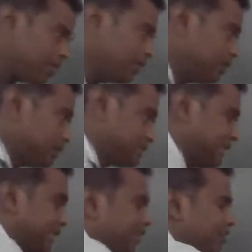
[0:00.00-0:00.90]

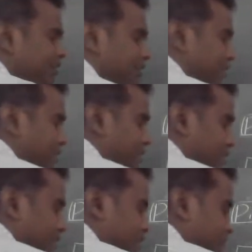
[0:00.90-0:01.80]
Second one,
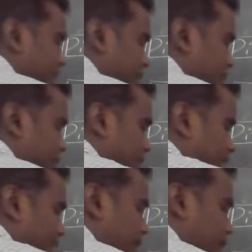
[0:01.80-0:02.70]
what happened ma?